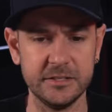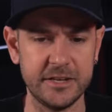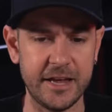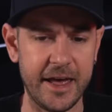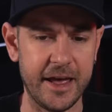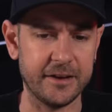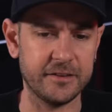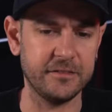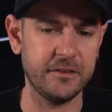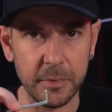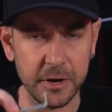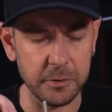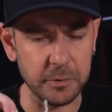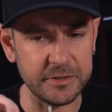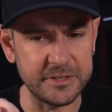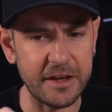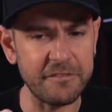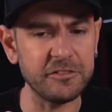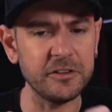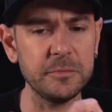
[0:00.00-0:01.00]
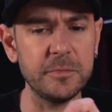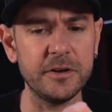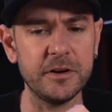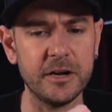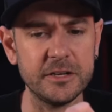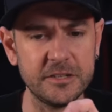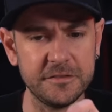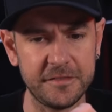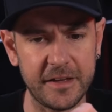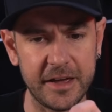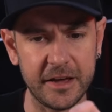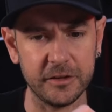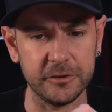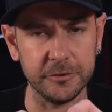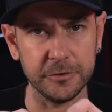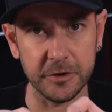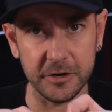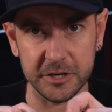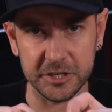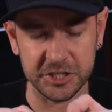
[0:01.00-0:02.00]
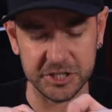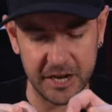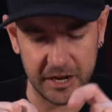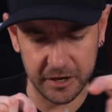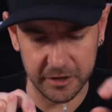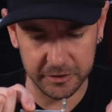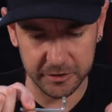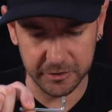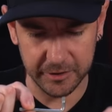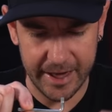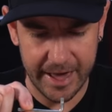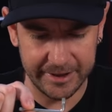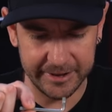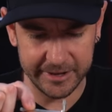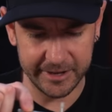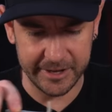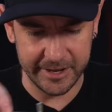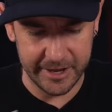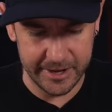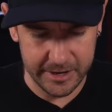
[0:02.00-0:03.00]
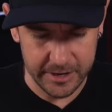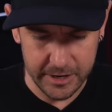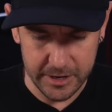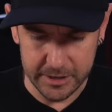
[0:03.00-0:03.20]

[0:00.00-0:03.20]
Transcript: it's hex. But it would definitely be nice if they included a shallow little Allen key